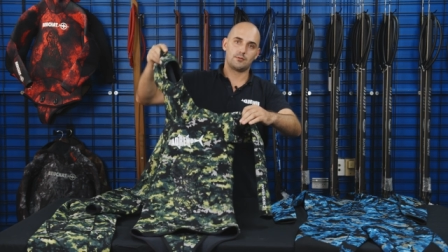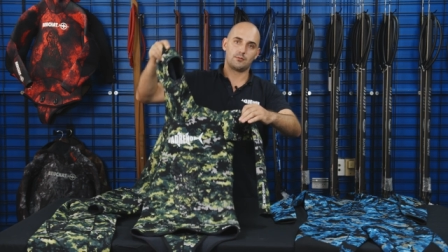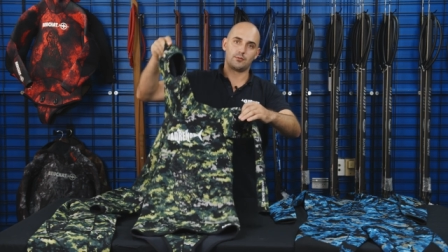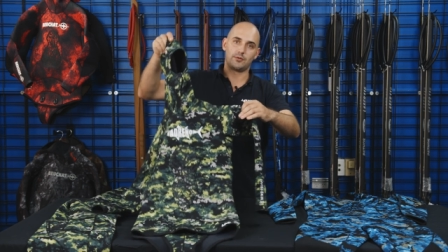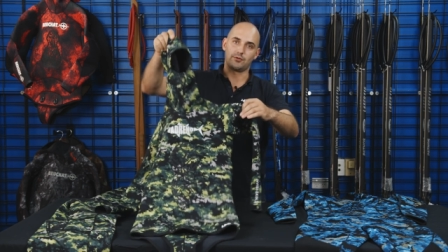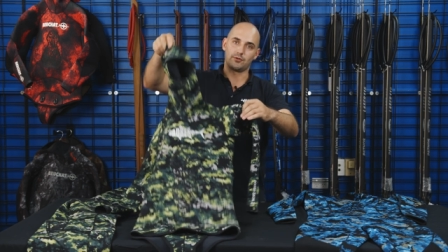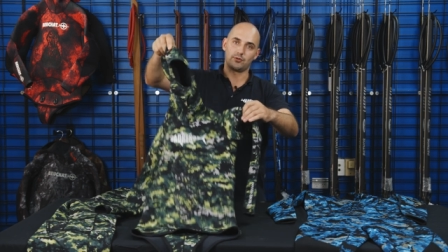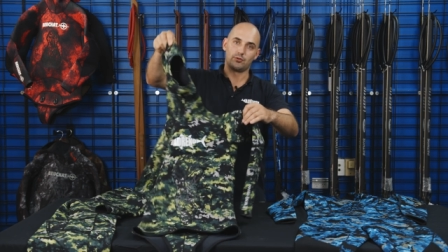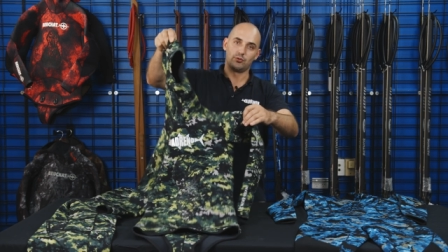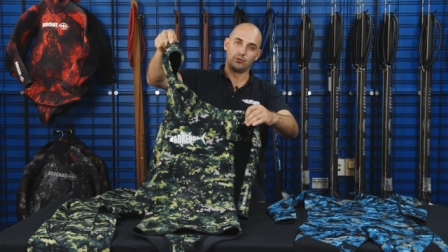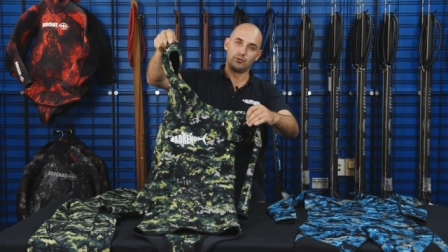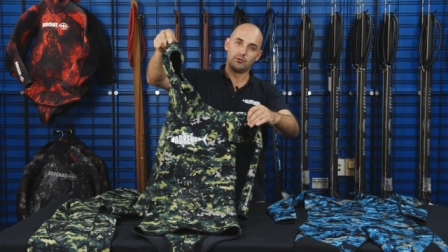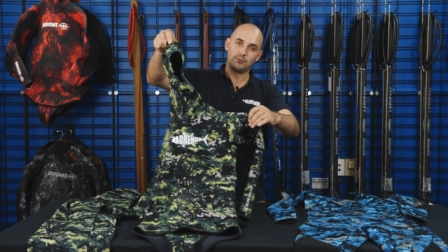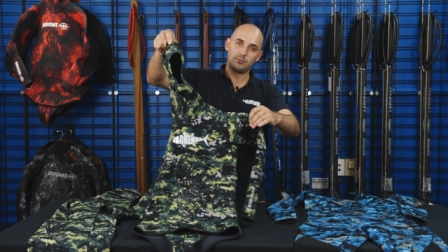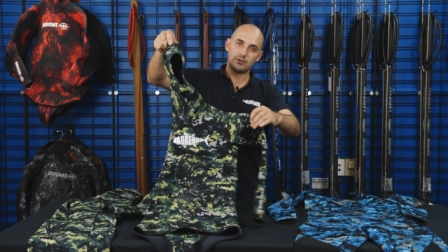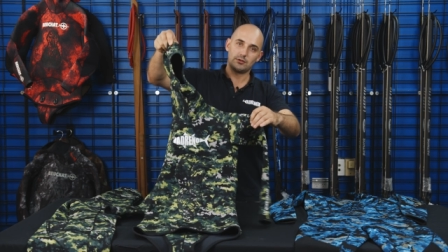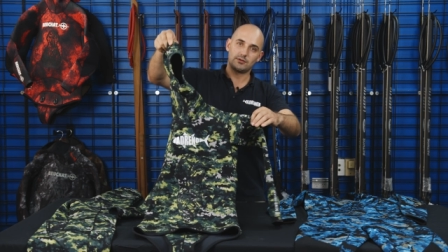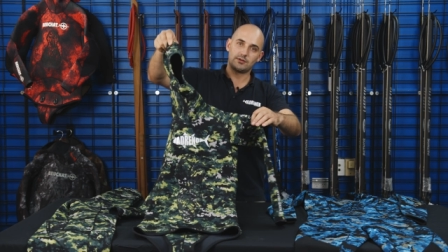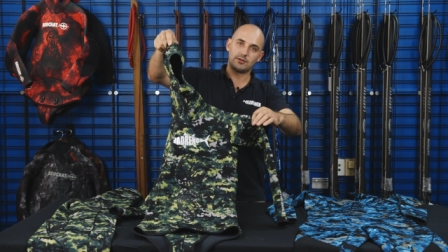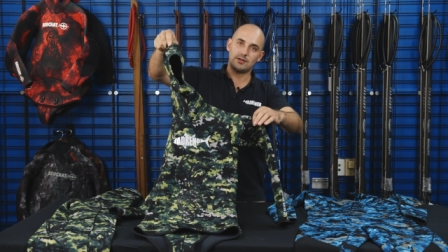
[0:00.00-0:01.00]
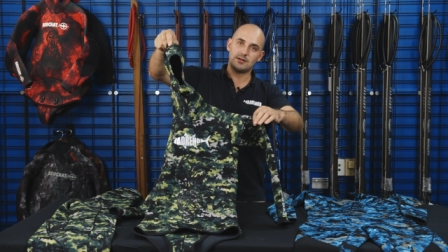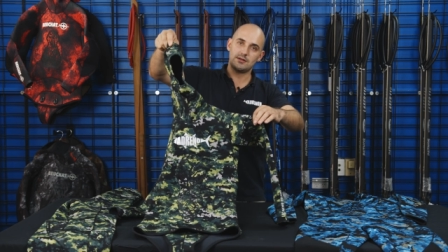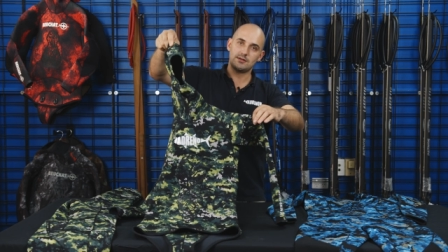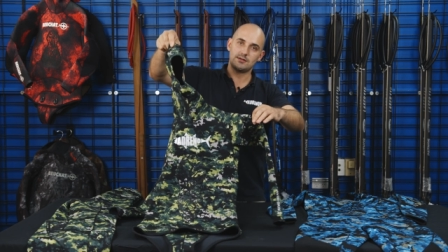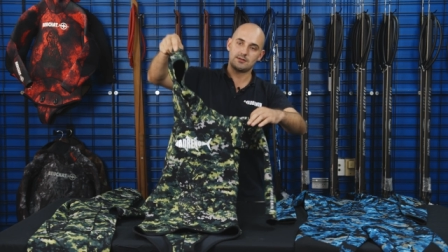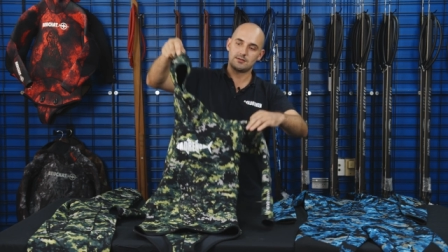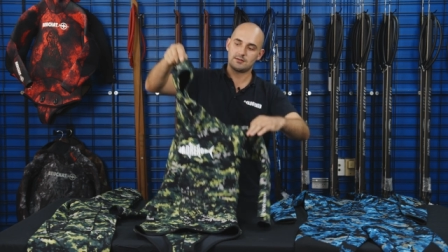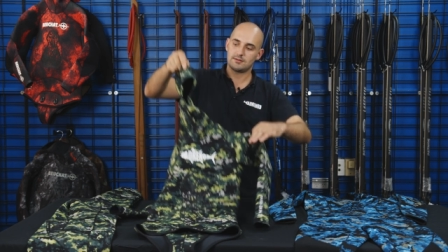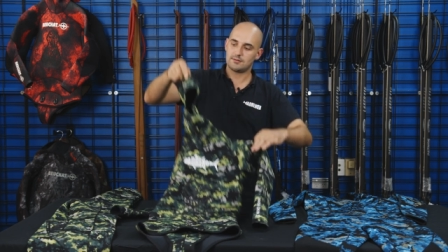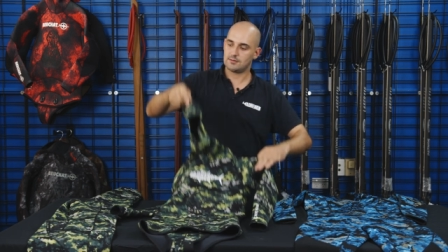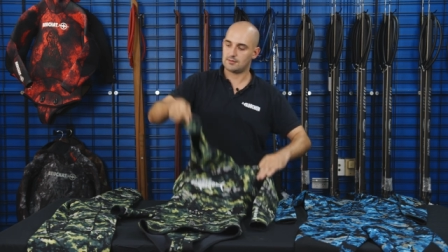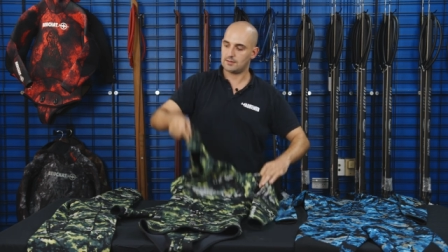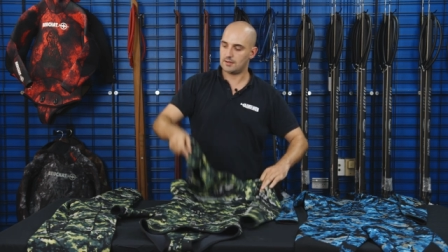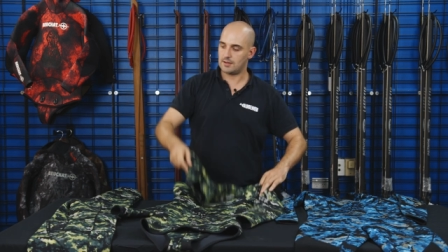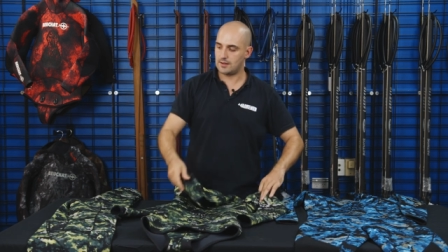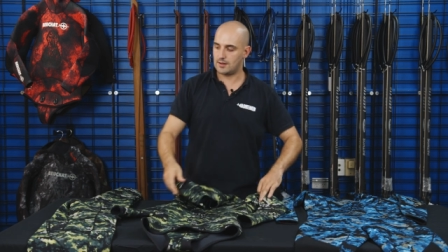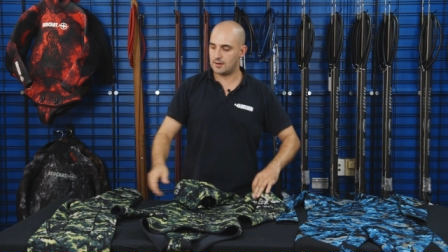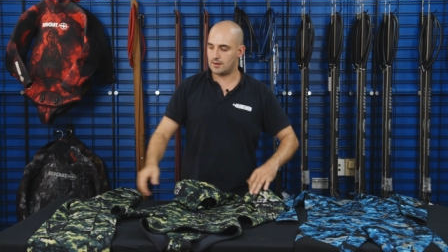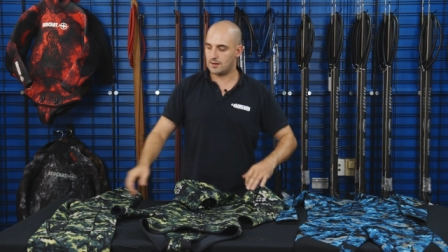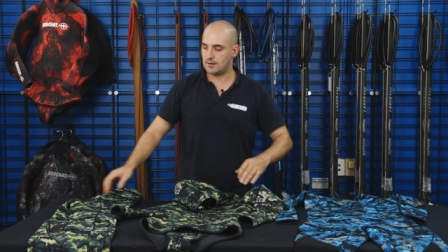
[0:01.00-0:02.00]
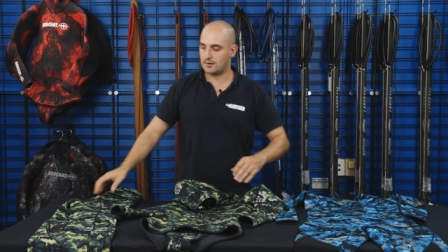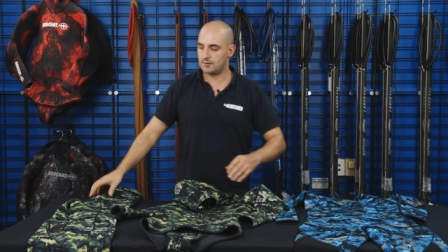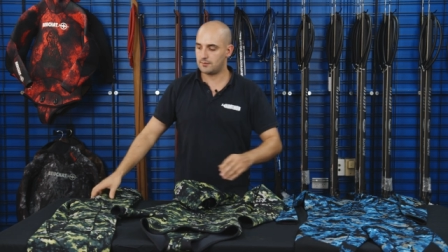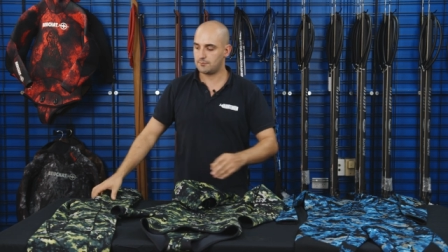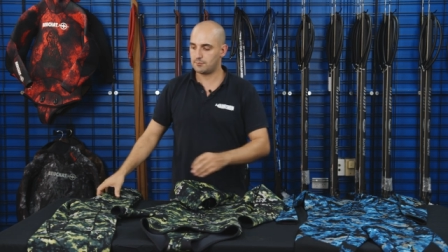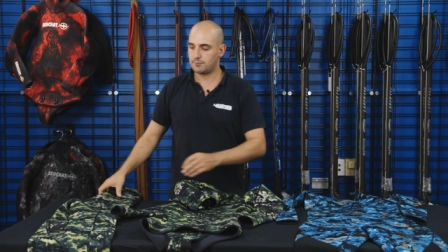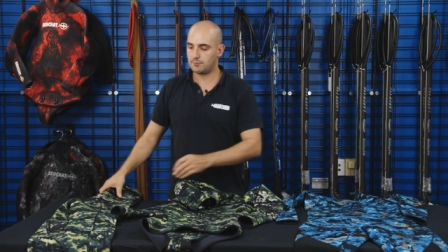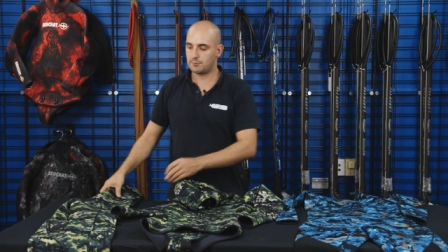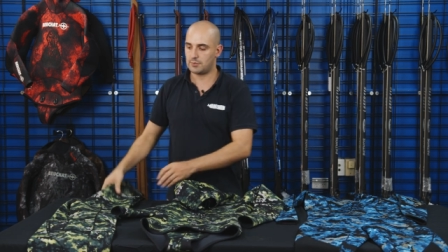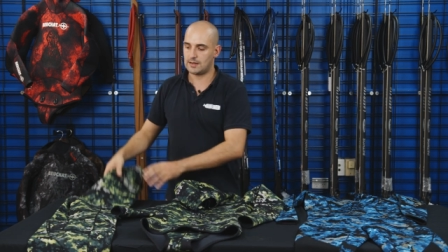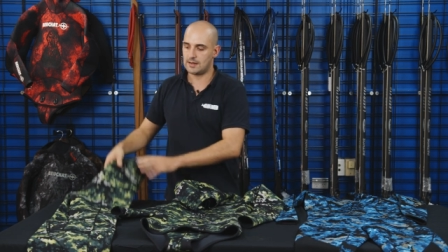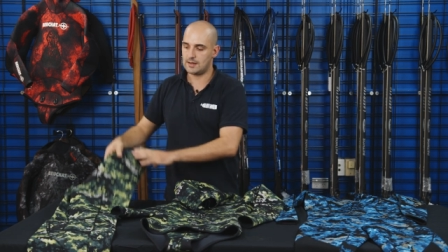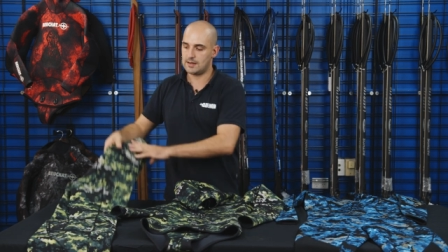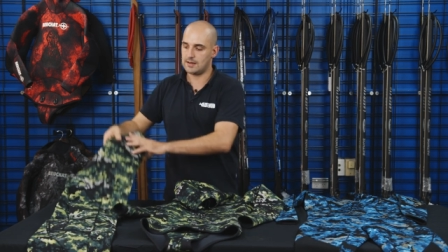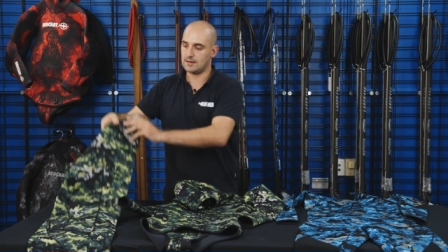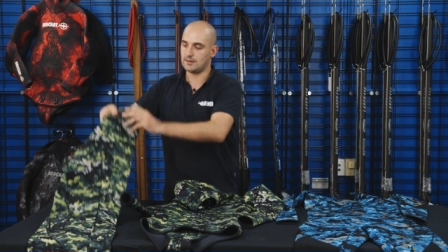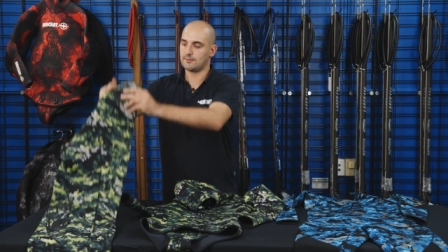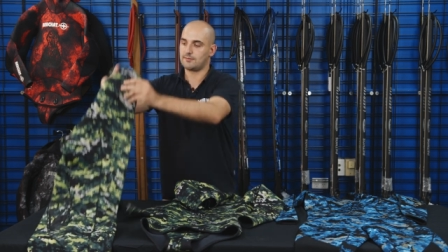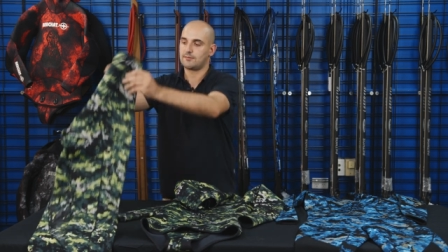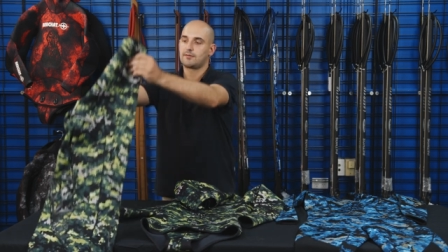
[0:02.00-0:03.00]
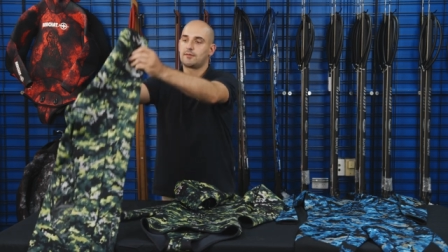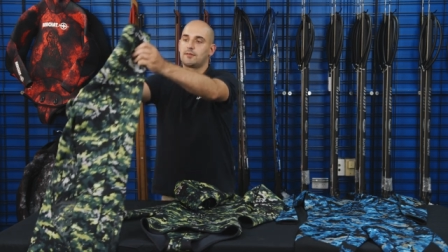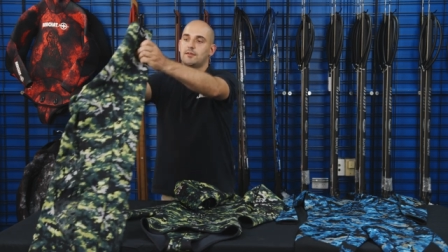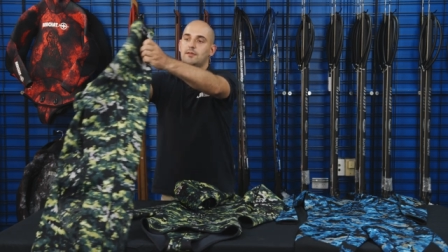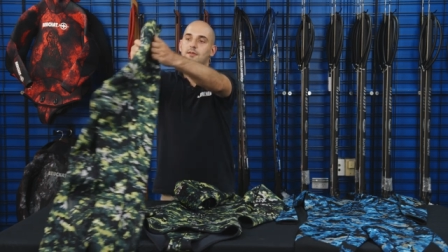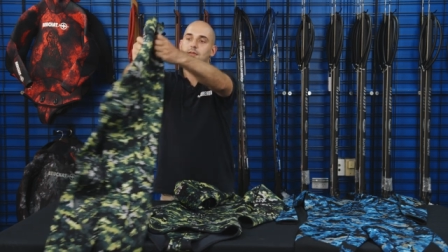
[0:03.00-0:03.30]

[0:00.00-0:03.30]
with a hood built in and pants.